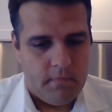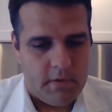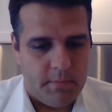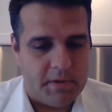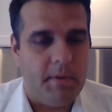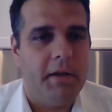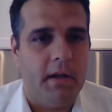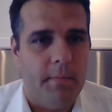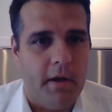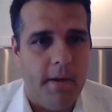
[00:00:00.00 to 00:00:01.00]
some
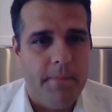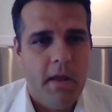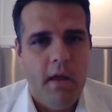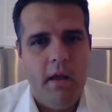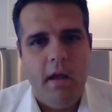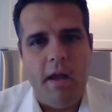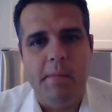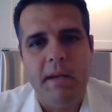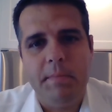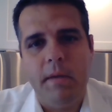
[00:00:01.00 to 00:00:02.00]
spending coming up.
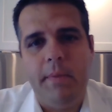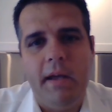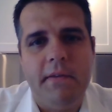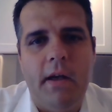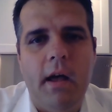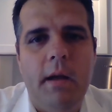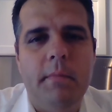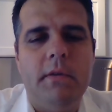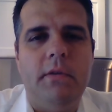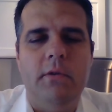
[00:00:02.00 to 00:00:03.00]
It might not be a bad
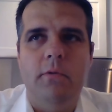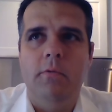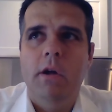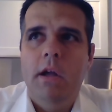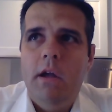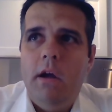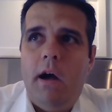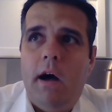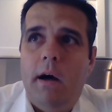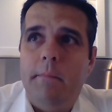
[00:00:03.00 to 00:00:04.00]
time to
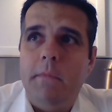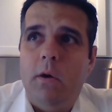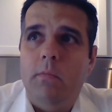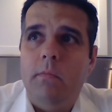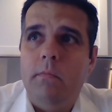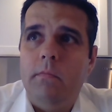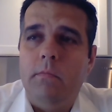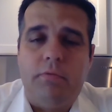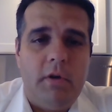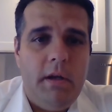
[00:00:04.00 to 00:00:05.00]
um, you know
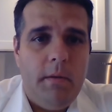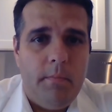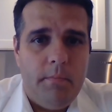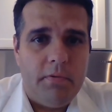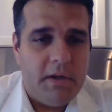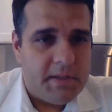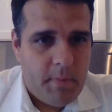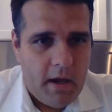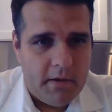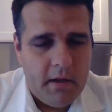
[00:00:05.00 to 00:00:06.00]
pre pre
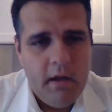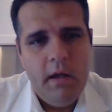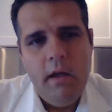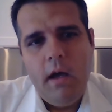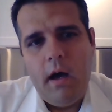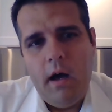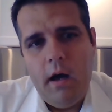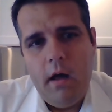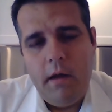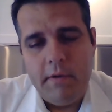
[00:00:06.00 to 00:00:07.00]
spend.
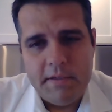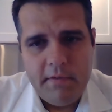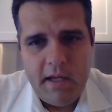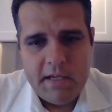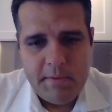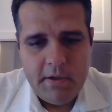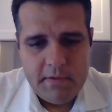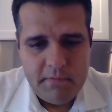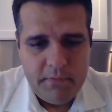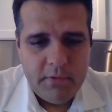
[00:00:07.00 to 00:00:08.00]
Uh, and the reason for that is
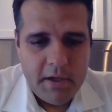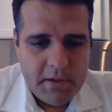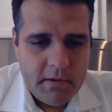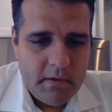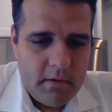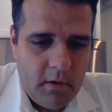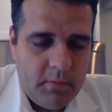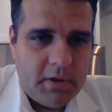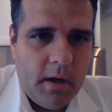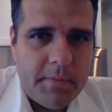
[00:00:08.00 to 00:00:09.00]
because of inflation. You
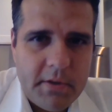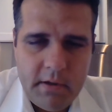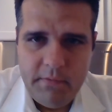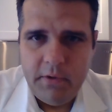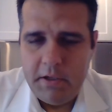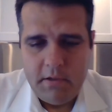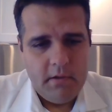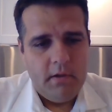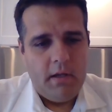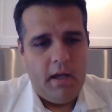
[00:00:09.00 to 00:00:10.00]
know, jumps.
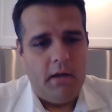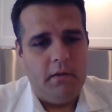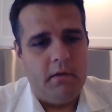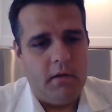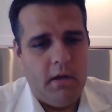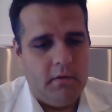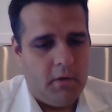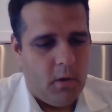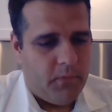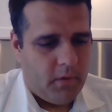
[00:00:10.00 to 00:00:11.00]
Inflation again can
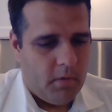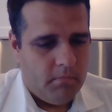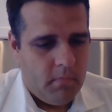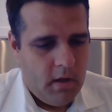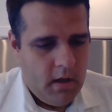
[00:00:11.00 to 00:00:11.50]
go from